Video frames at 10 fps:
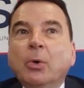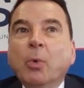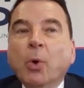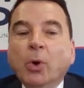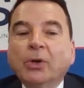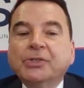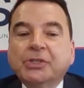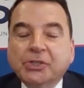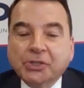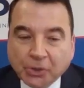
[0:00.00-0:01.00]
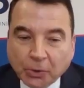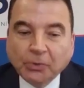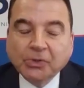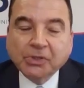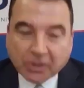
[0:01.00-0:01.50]
awards to
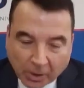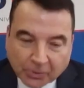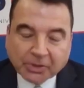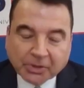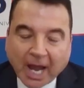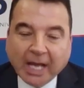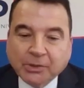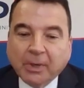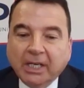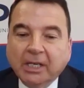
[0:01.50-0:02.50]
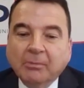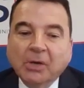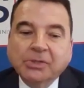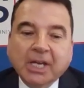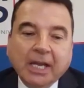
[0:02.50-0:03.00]
students close to graduating in
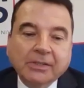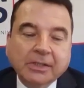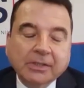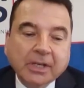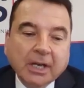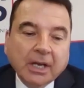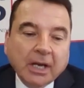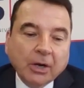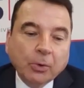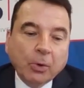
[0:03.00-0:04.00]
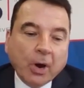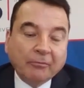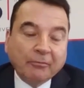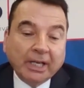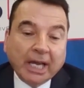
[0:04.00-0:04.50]
most cases who
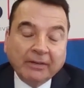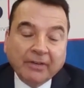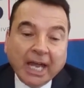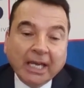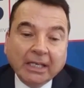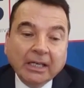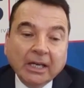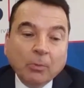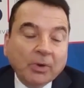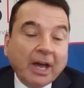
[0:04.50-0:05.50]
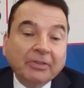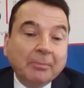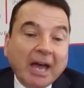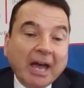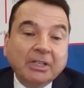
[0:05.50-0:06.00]
have run out of aid without
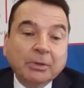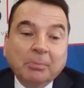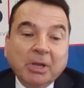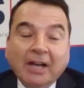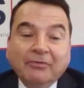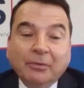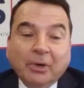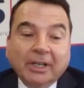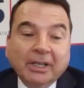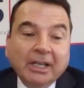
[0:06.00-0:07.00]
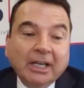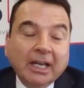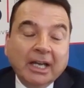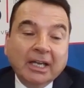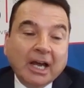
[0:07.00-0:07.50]
them having to apply for it.
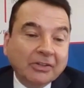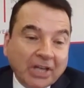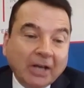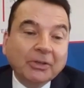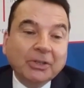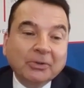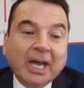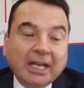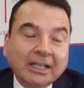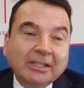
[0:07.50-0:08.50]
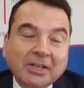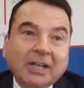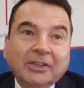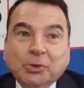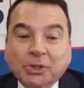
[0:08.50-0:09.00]
And I'll tell you that it's
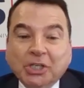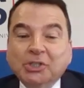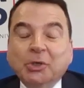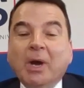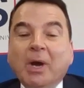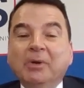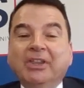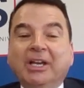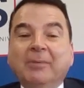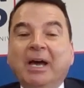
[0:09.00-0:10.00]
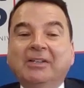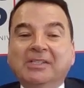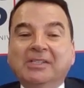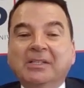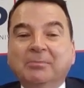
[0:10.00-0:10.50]
not the traditional way we think about a
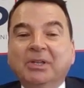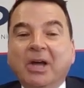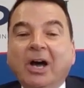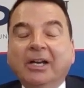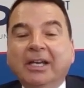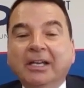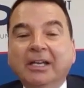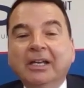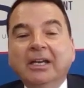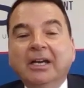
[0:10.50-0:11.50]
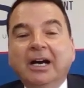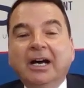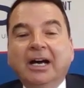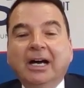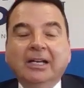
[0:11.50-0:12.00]
sense of belonging.
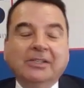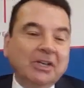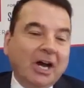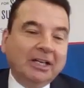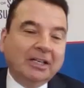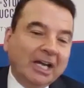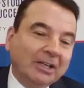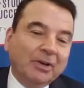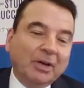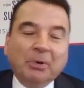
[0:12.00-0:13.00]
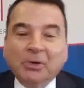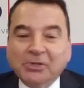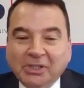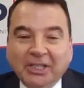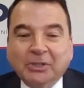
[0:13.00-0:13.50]
It's not kind of a
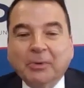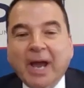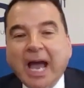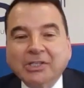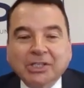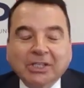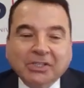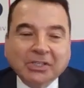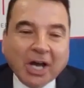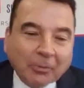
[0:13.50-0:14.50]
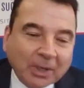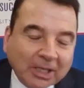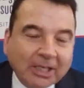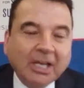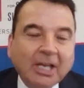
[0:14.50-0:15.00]
personal interaction. It's not
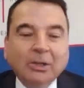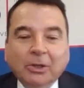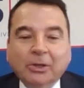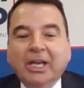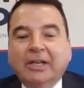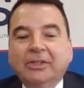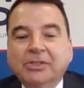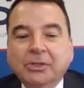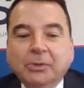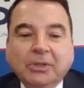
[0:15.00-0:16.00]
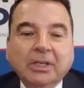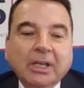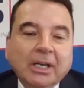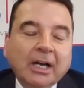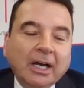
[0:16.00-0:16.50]
really looking at the
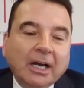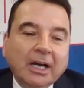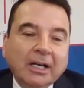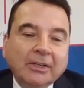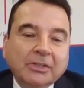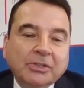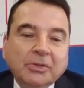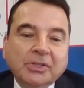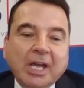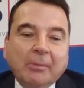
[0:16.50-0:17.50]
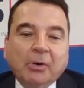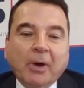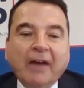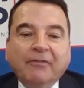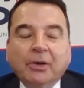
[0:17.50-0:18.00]
student's
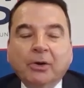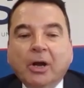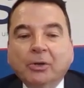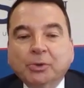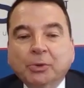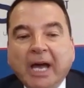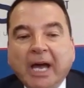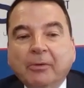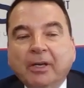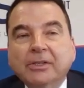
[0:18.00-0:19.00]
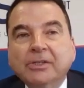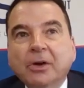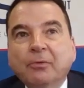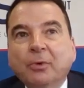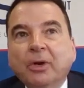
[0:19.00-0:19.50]
demographic or cultural background and
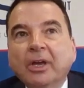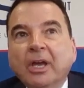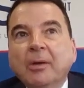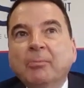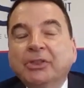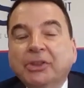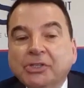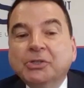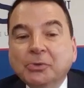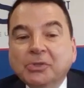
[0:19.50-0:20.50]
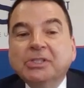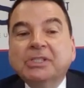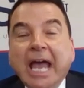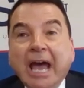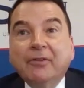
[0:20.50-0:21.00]
so forth. But the
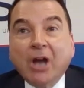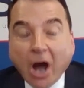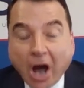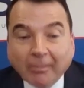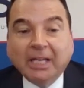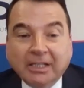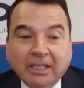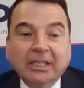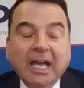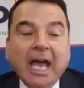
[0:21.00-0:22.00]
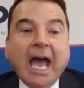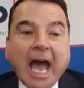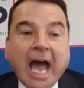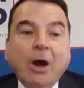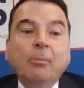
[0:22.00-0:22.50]
students have commented
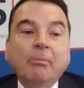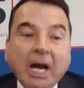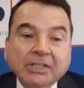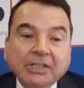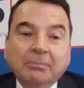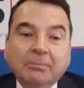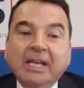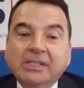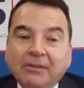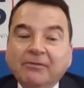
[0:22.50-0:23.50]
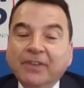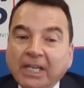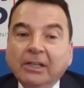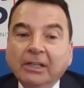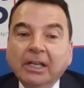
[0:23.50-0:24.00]
how much it makes them
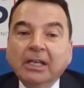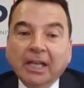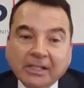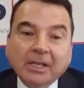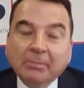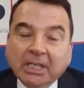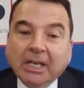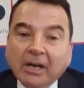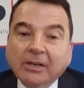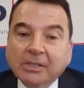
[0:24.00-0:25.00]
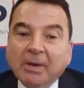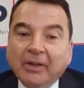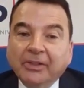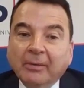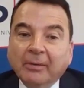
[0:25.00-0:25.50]
feel like somebody cares
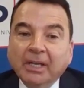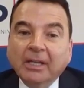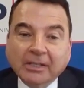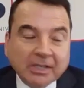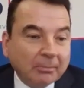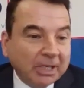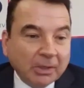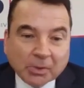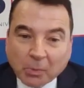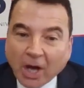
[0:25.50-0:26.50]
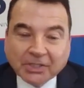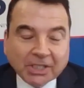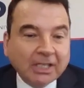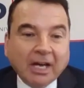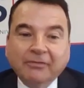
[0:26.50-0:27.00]
about them, that somebody was
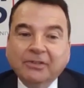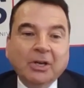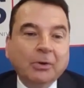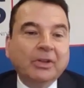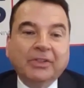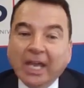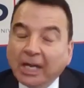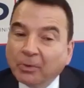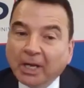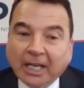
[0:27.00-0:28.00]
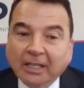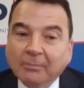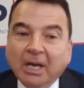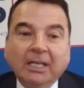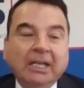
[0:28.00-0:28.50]
watching enough to know that they had run out
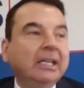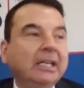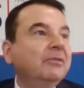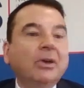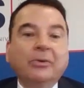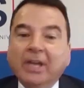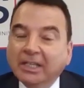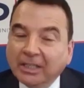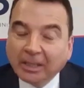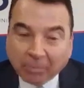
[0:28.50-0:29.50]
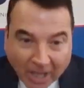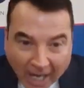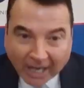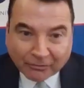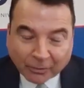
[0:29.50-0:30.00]
of money, and even though they didn't
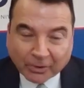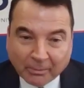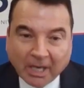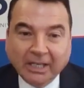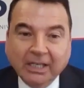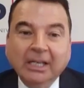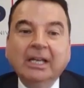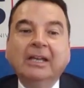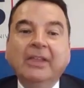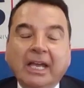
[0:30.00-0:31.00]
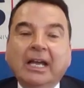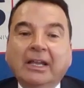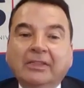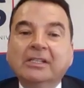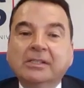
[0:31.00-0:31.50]
apply for the money, they
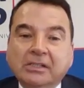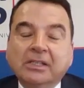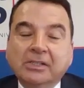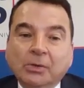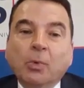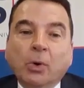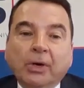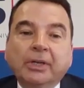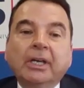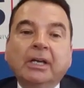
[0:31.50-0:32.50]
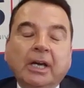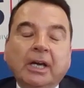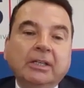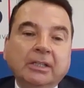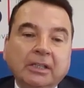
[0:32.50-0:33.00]
got this award
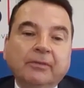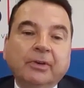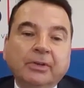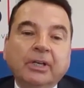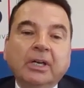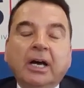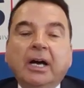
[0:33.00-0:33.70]
delivered